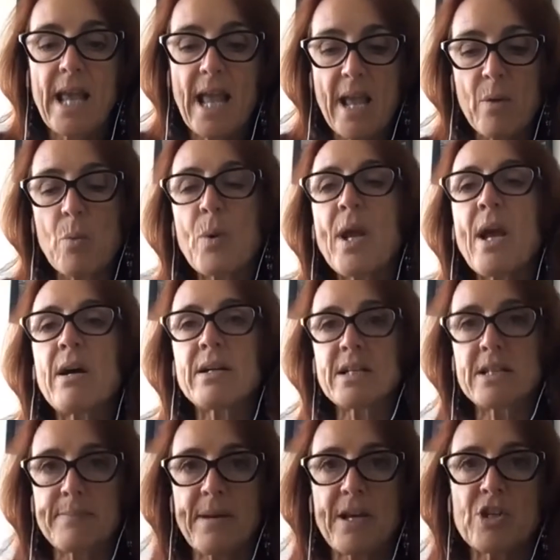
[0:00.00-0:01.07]
hey, we are the
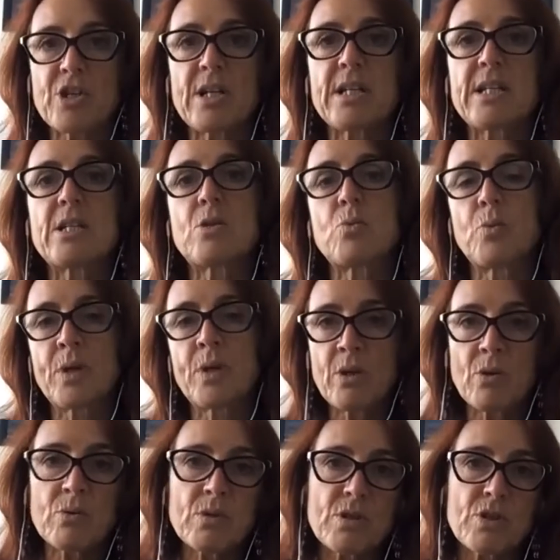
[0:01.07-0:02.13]
specialists, we
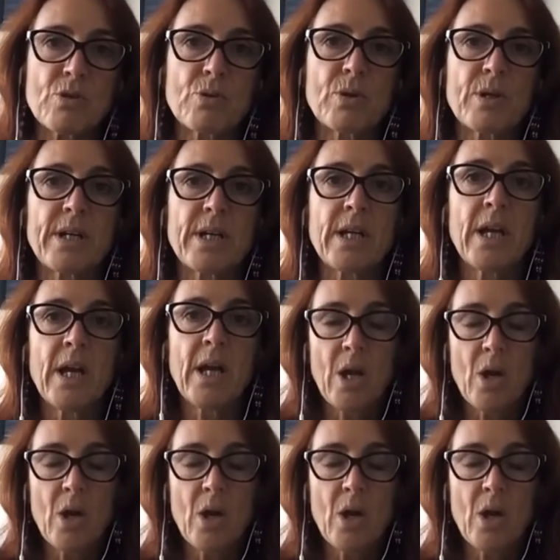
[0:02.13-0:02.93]
know the story,